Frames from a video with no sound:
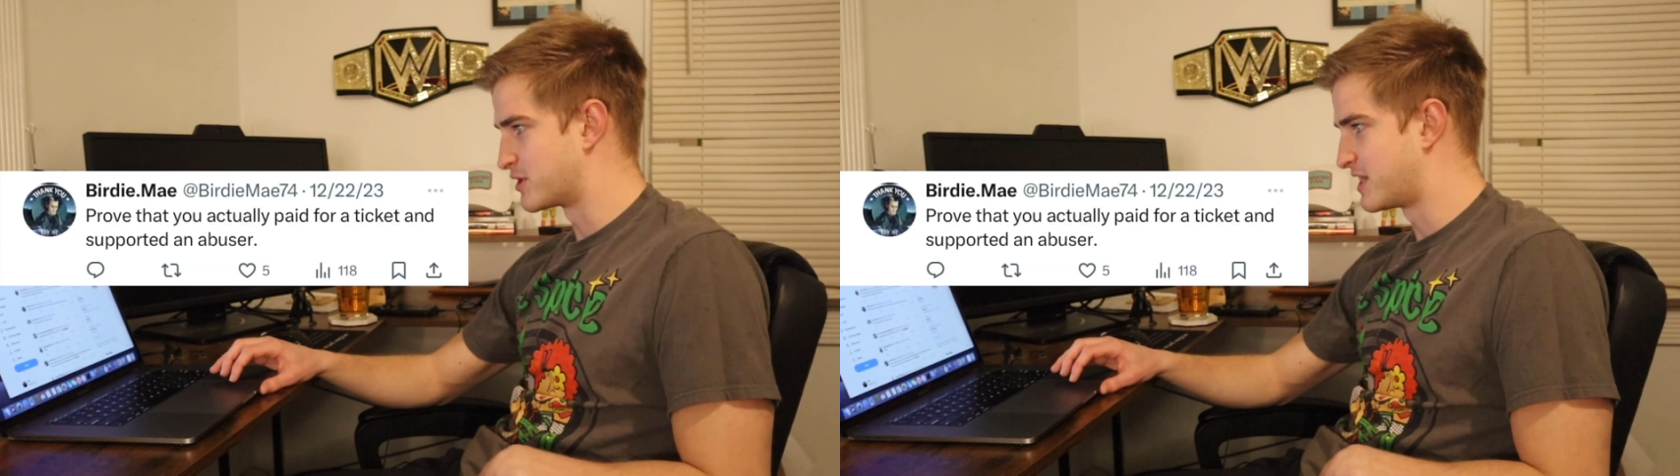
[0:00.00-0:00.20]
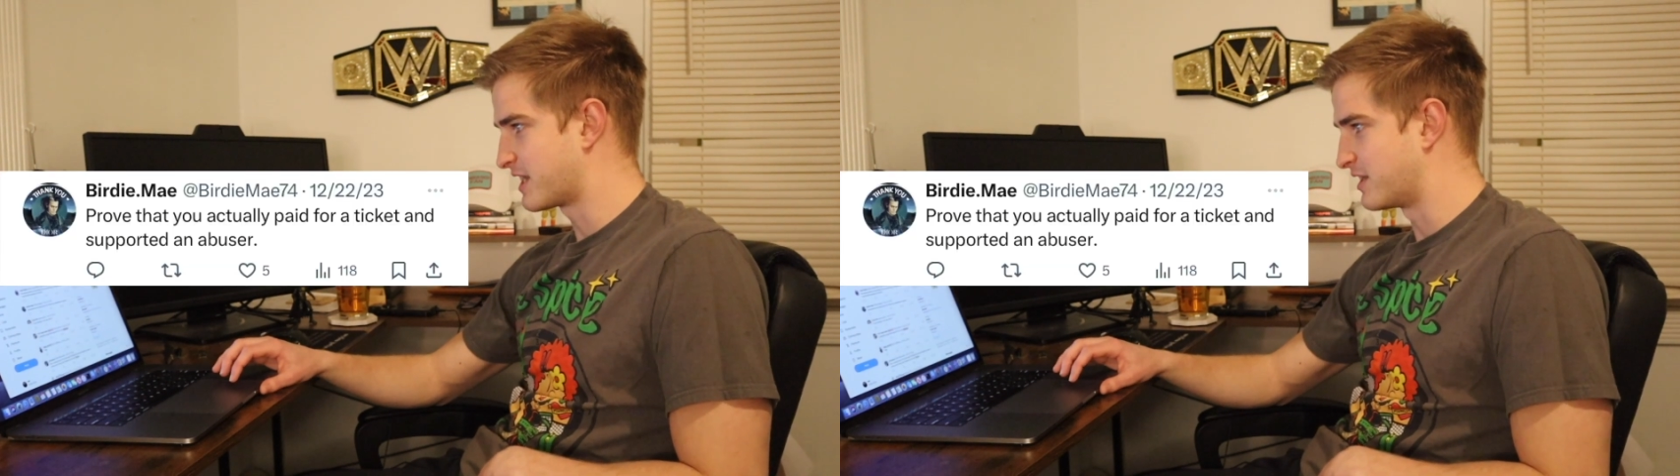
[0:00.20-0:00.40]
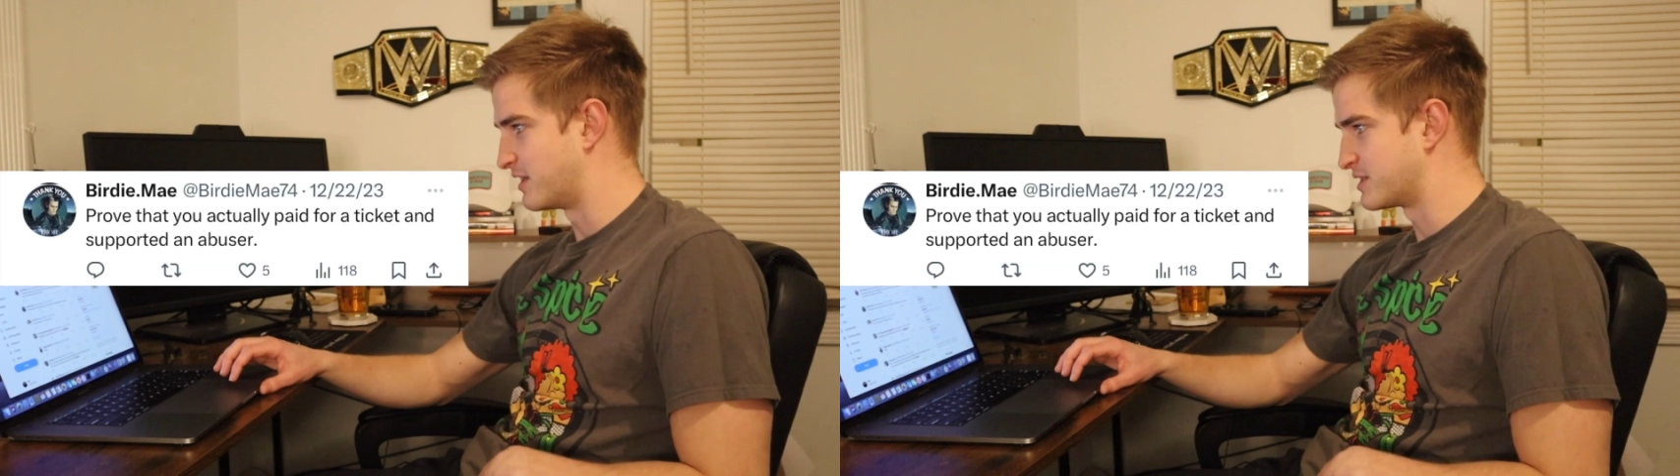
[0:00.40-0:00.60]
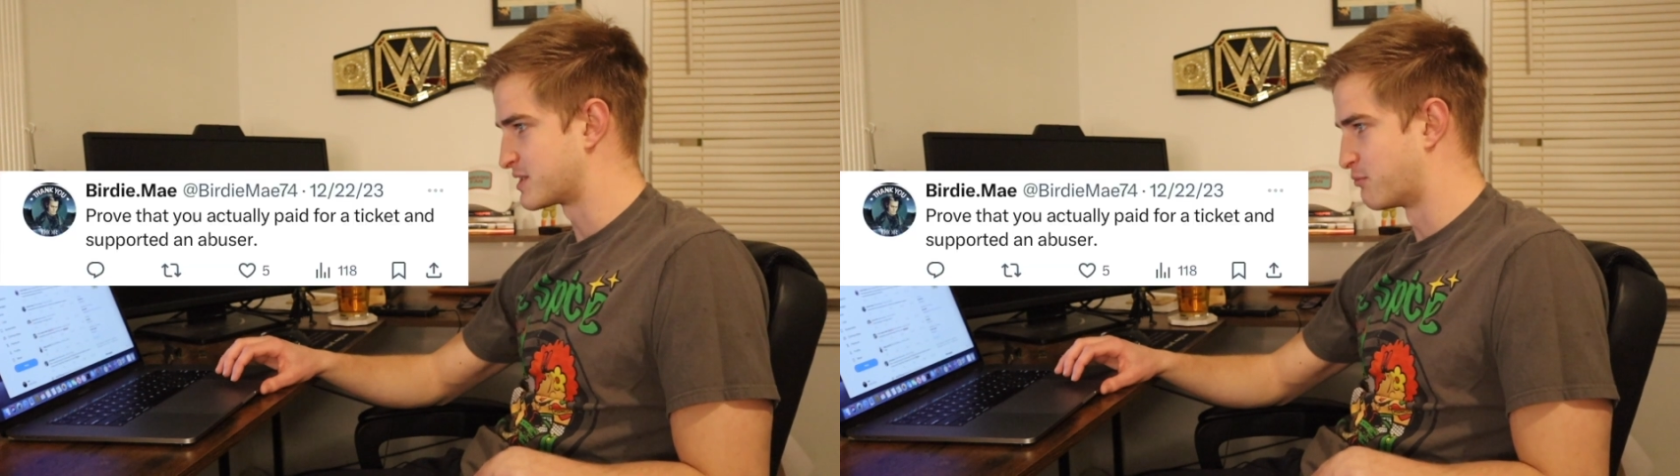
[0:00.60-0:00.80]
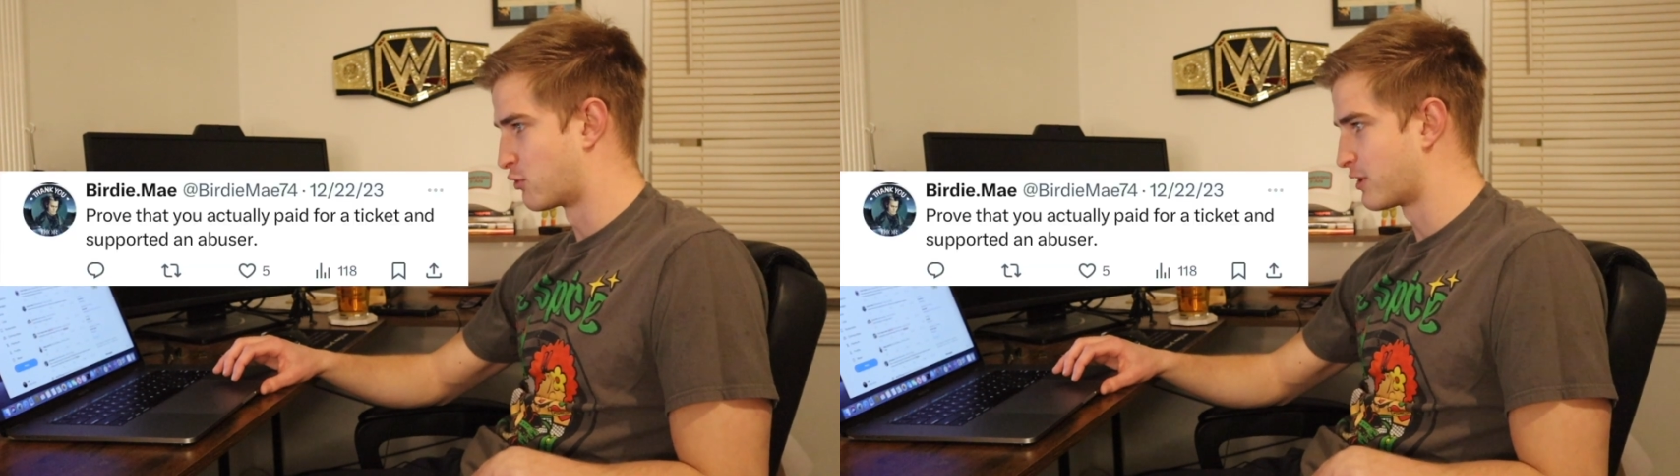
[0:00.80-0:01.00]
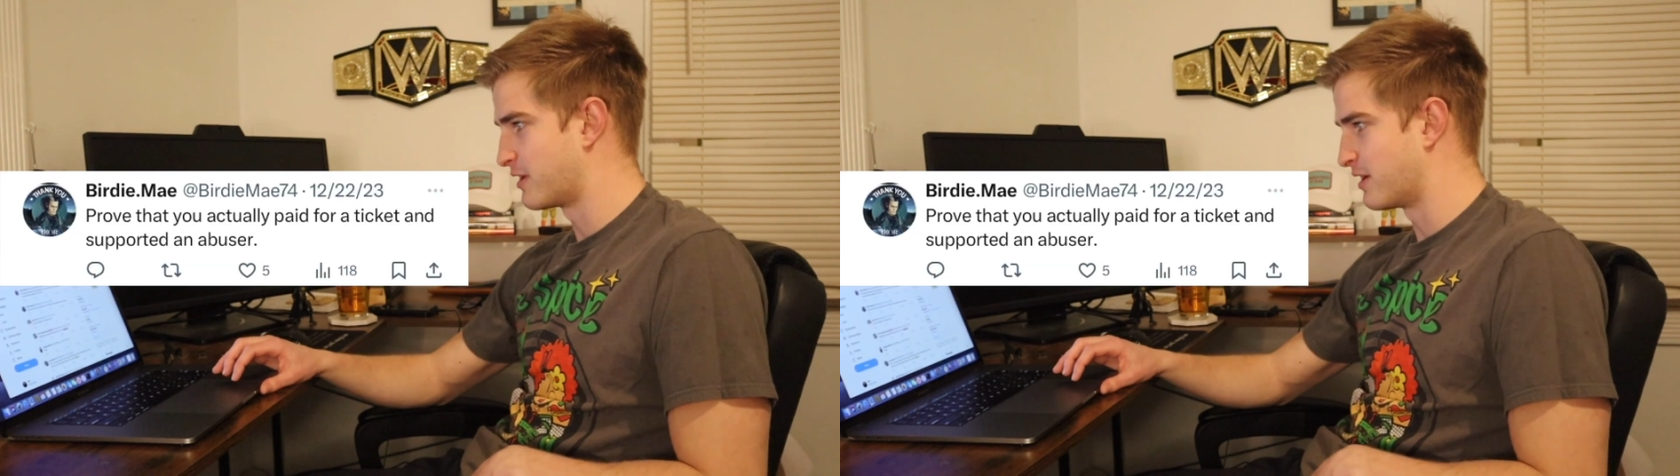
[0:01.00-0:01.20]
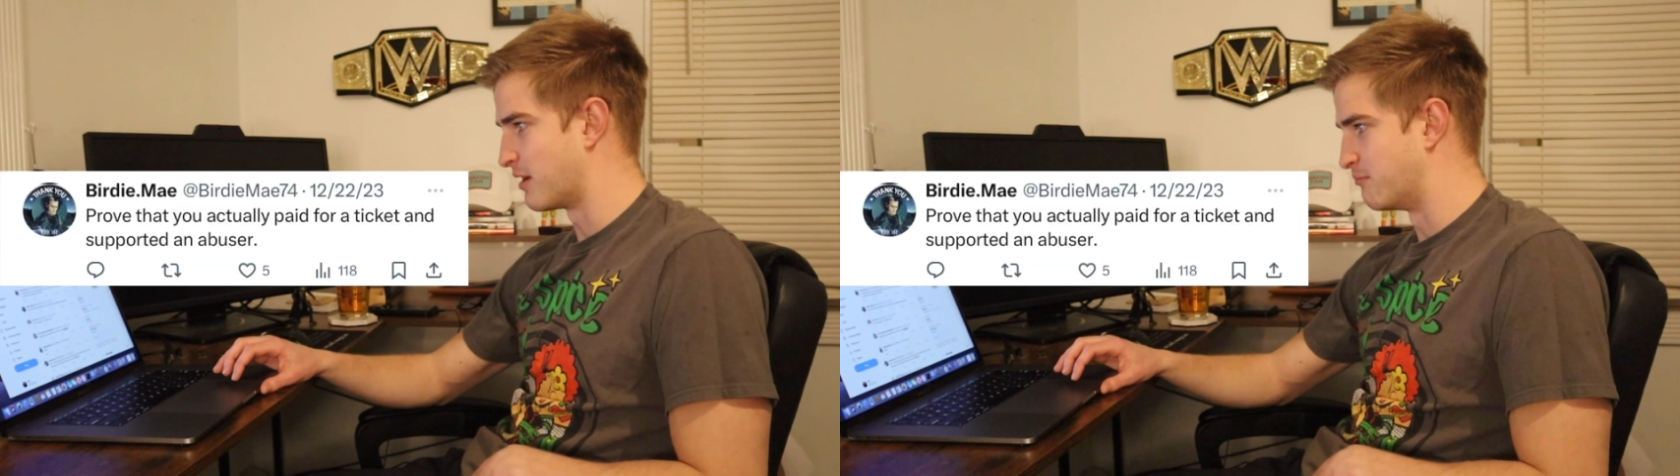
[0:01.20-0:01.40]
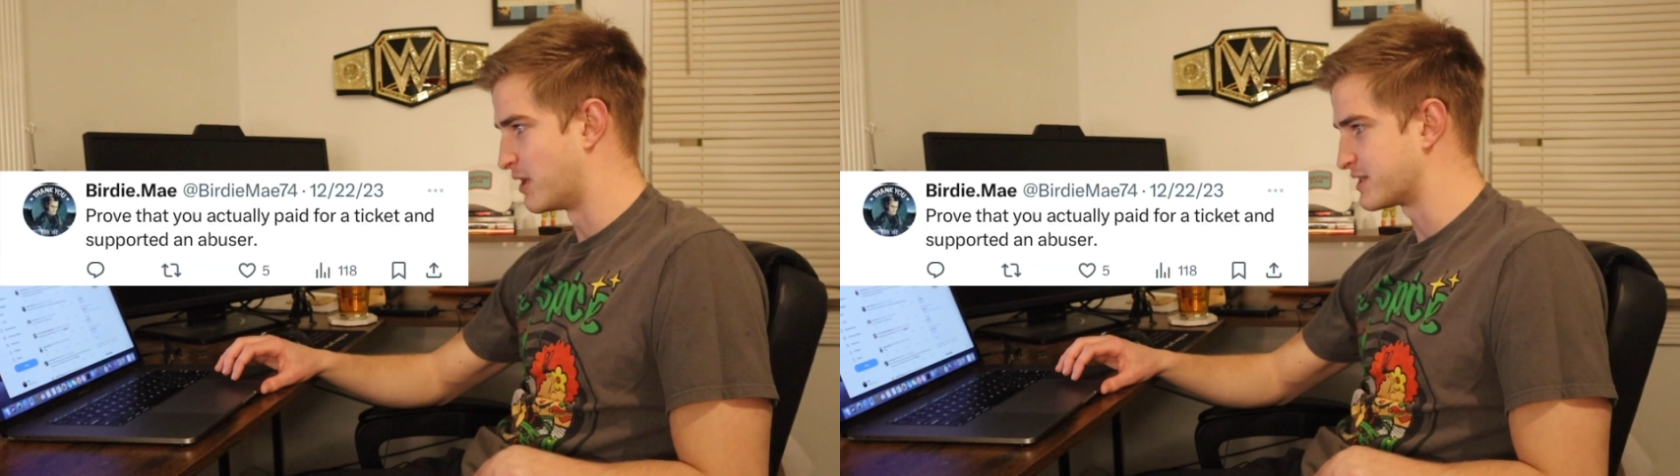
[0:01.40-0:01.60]
ticket and supported in
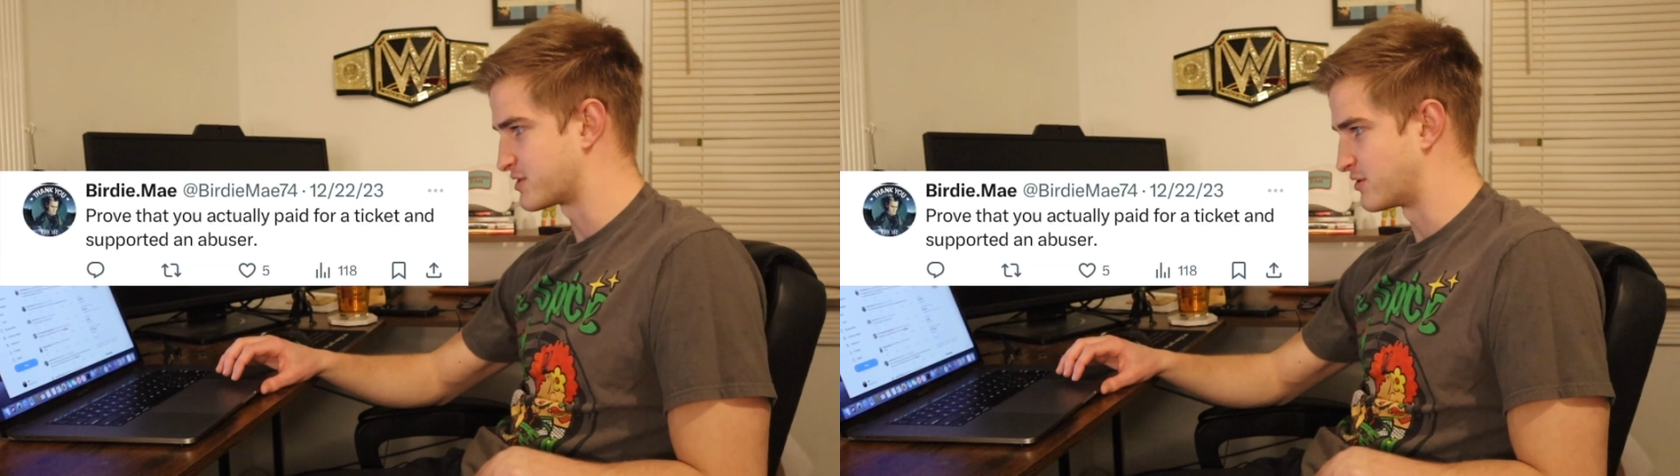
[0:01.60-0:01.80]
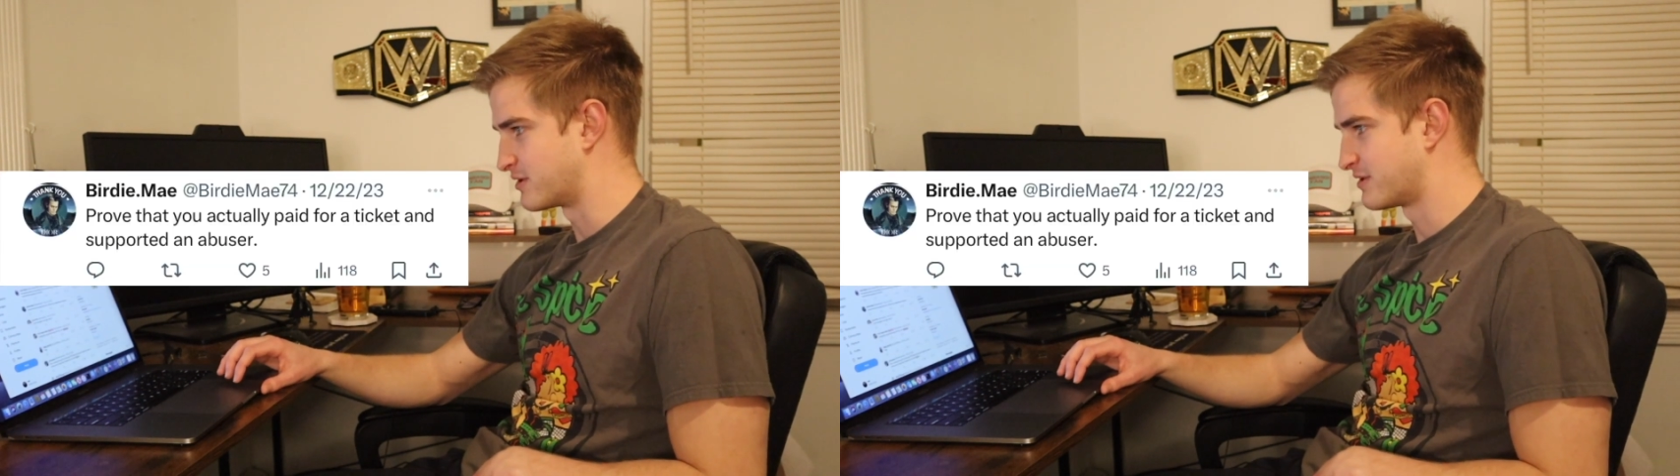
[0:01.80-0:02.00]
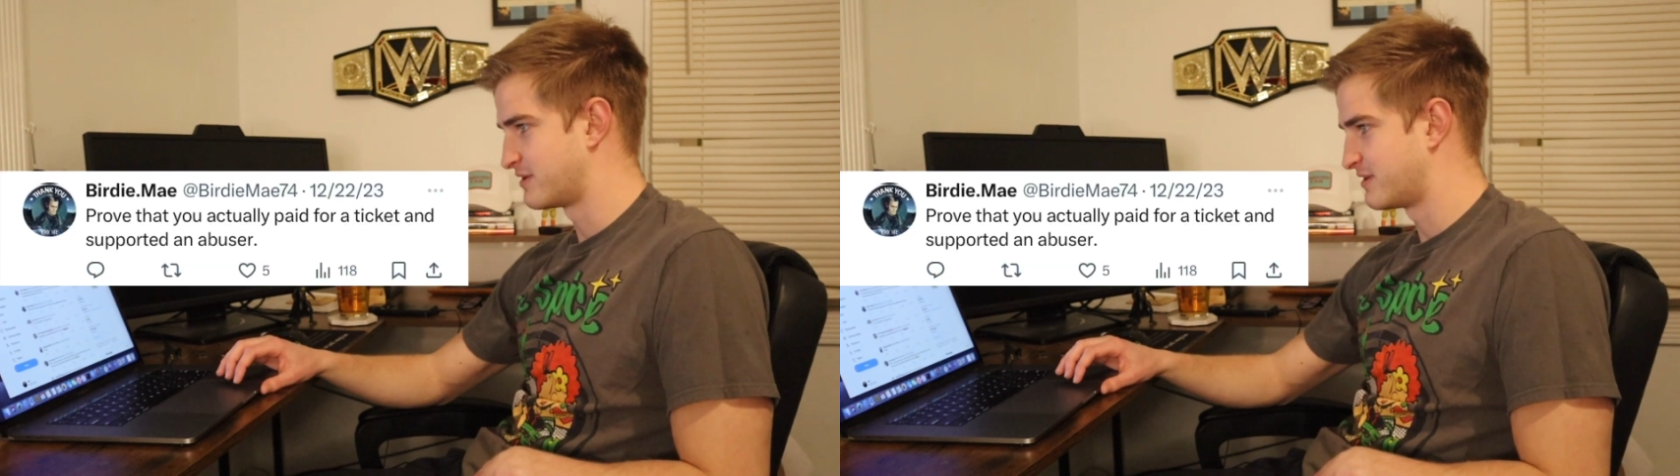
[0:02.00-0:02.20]
a busser.